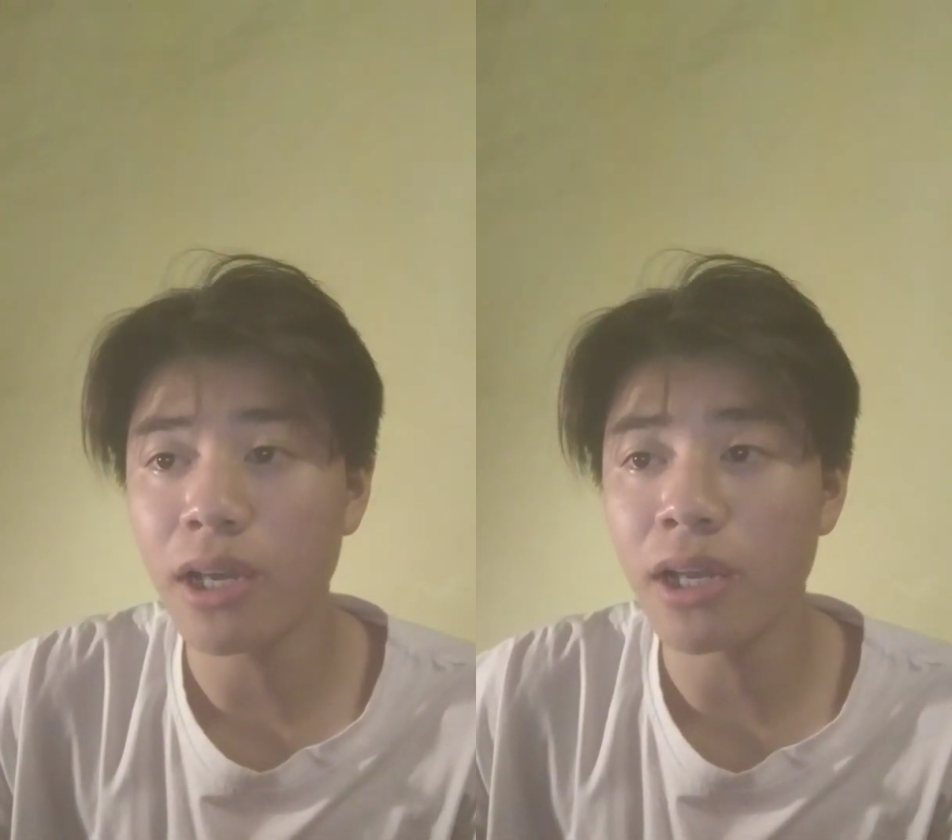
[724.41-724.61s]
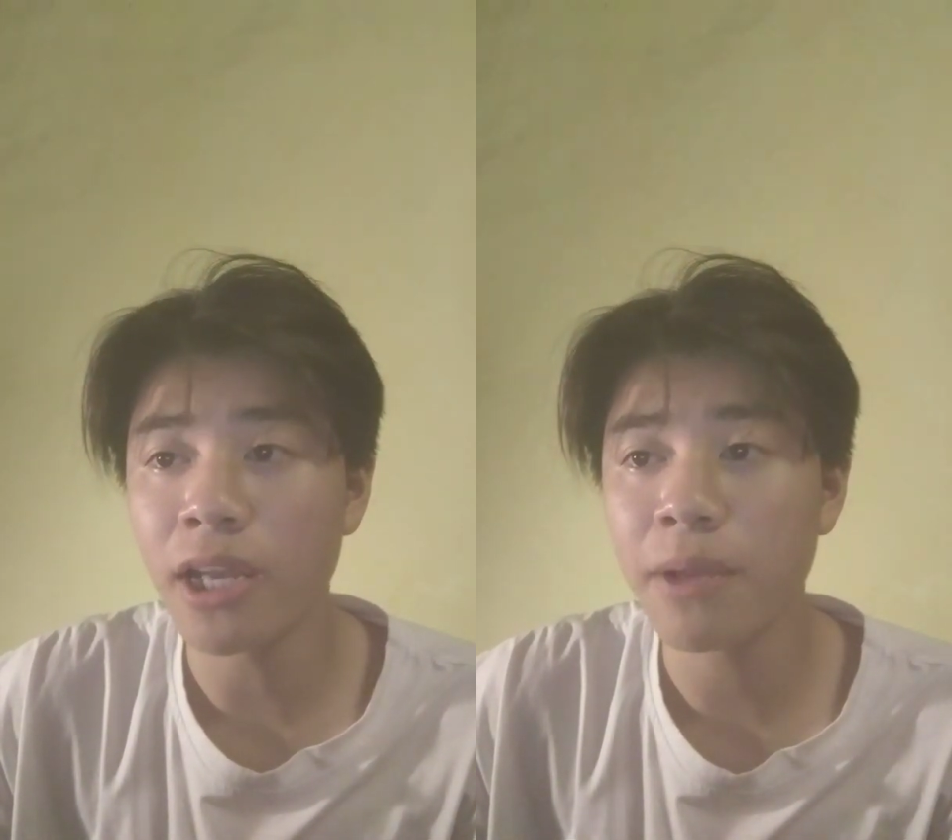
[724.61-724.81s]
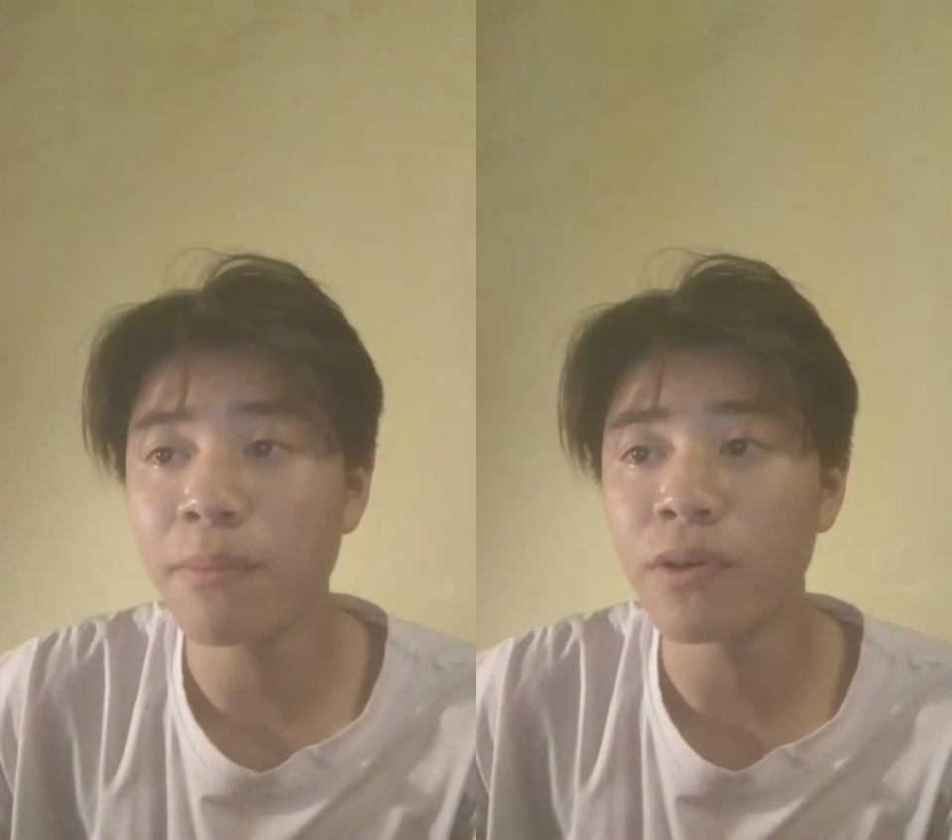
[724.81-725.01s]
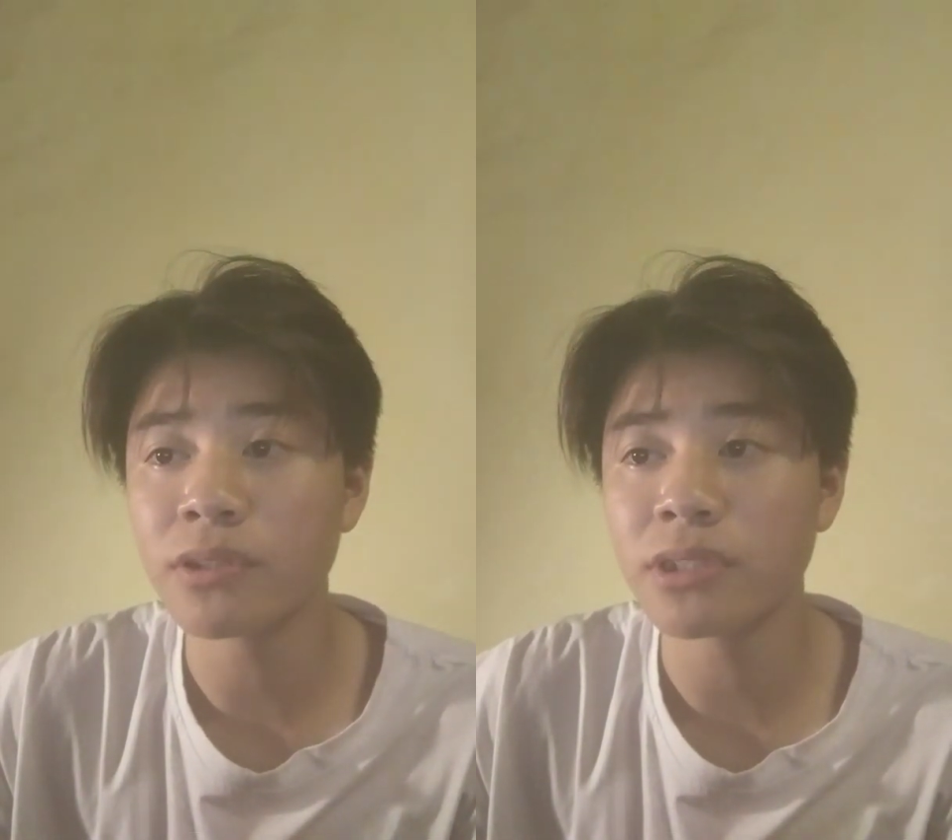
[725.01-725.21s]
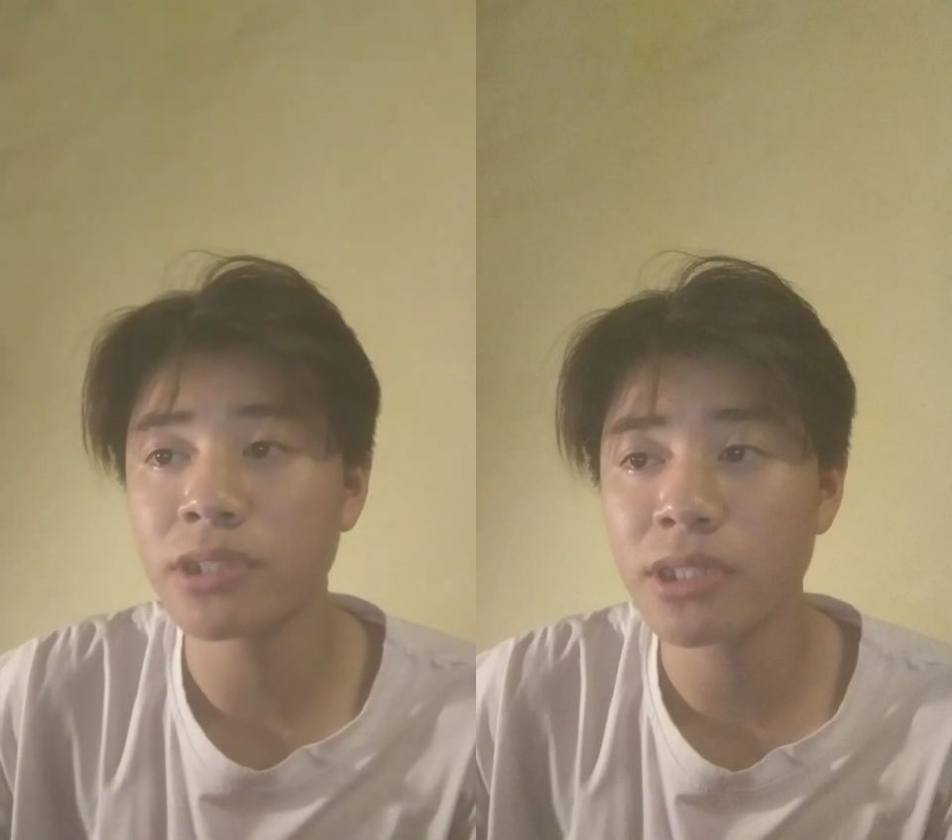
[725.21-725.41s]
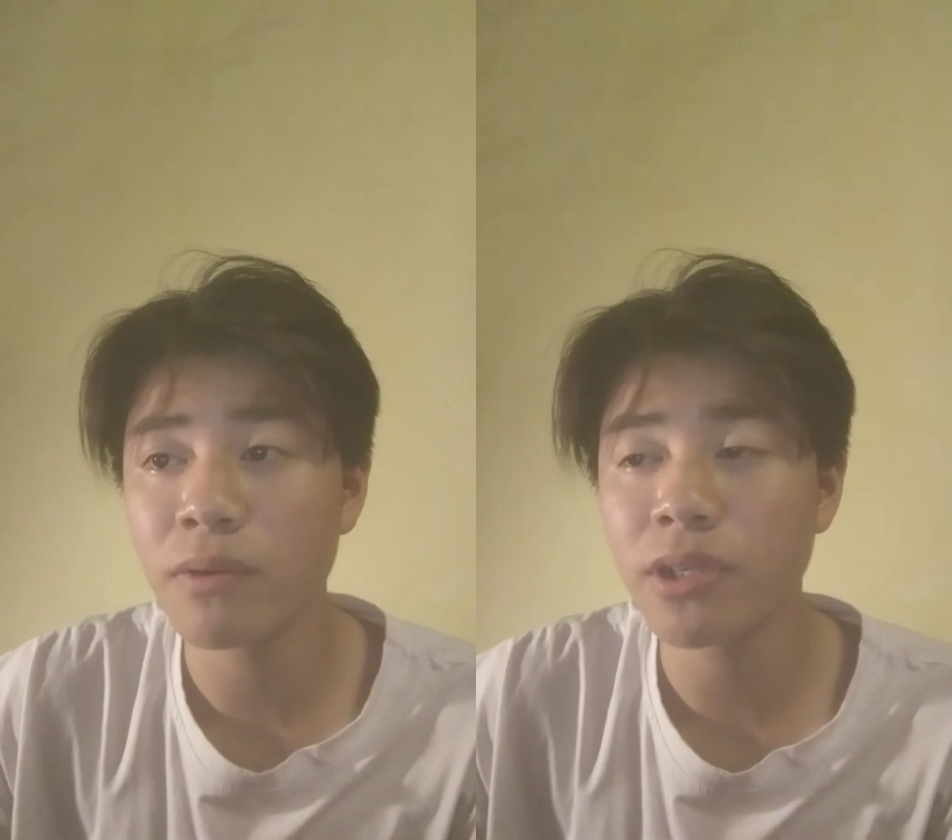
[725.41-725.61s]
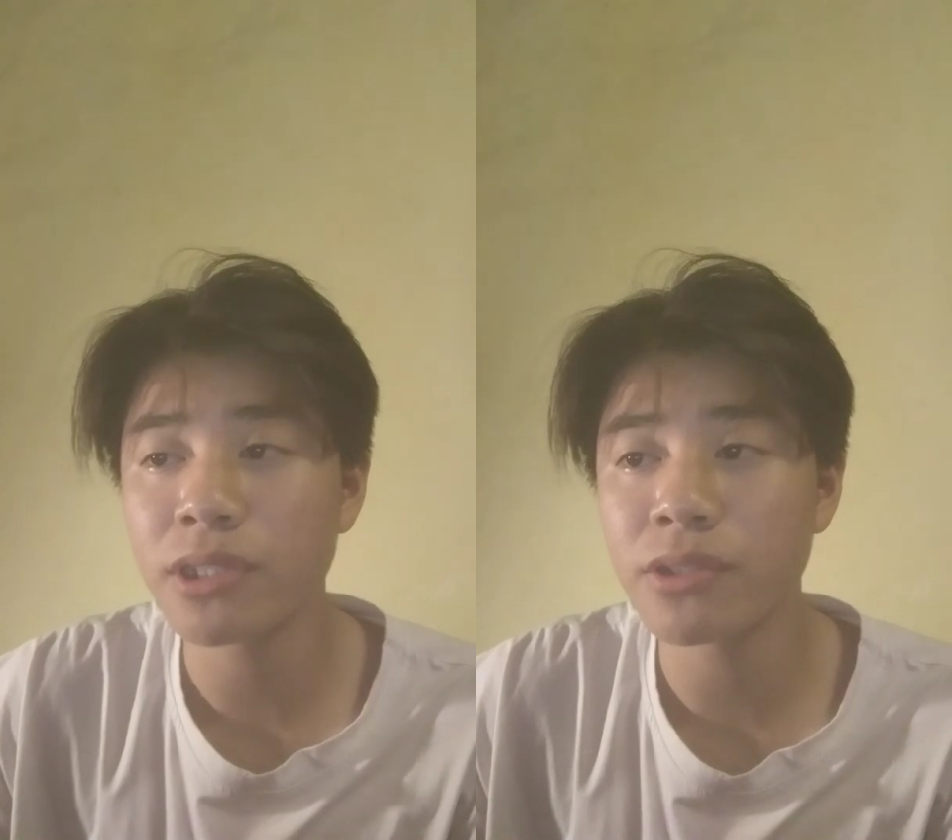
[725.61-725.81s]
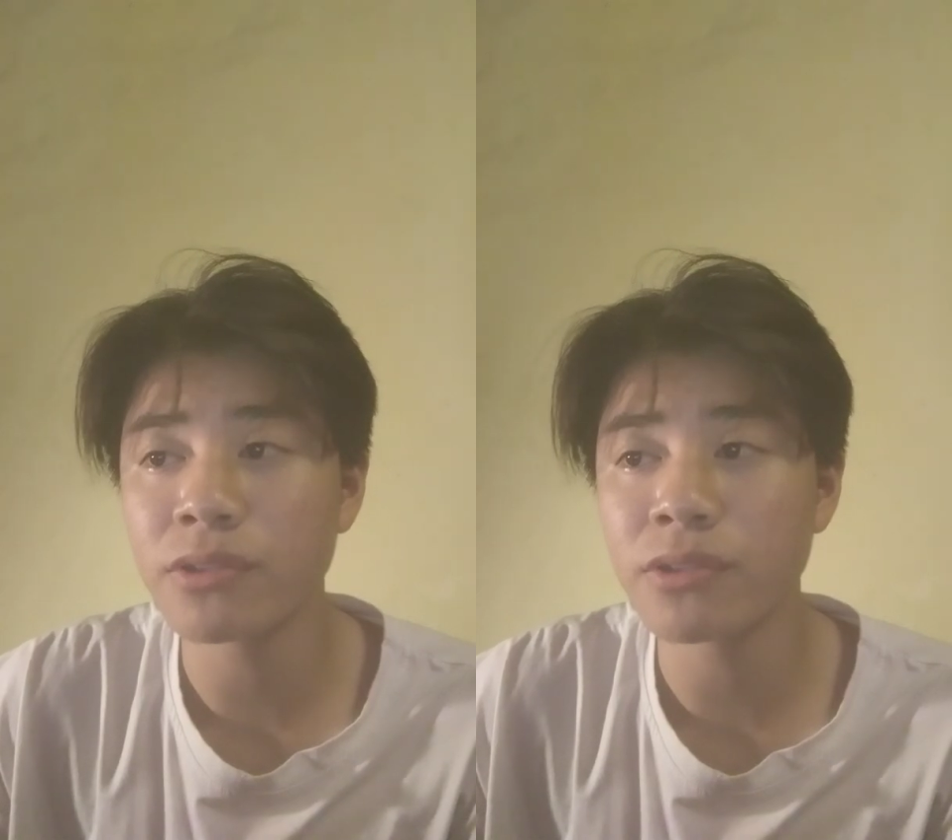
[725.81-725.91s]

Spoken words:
enables the solid